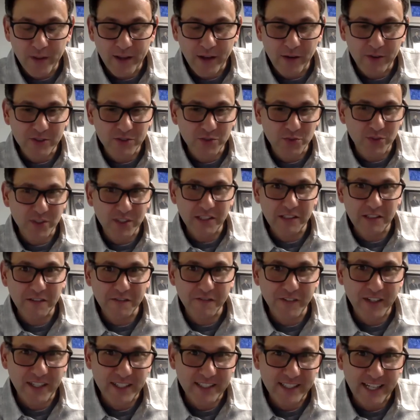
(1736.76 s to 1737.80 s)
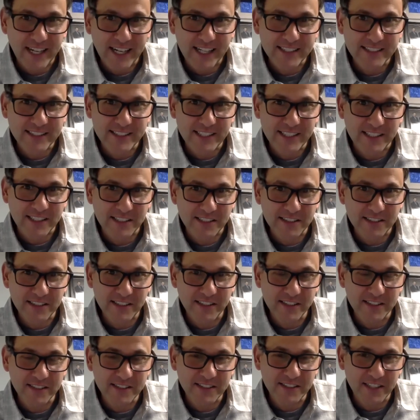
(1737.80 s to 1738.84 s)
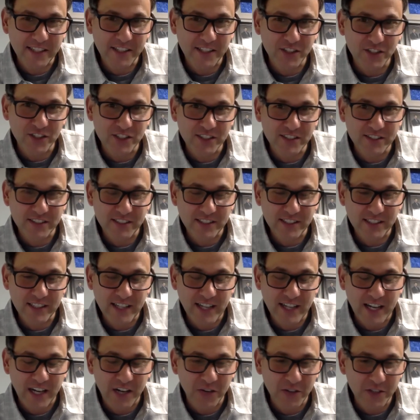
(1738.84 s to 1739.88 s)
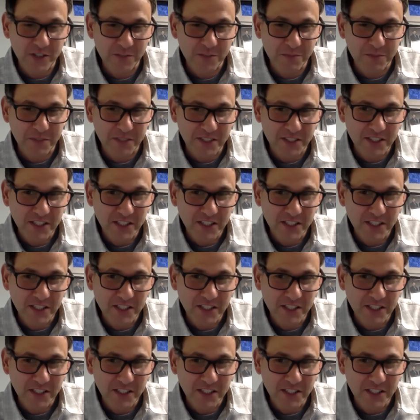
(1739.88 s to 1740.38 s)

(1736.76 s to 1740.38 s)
was really fantastic to see the stages and how it's been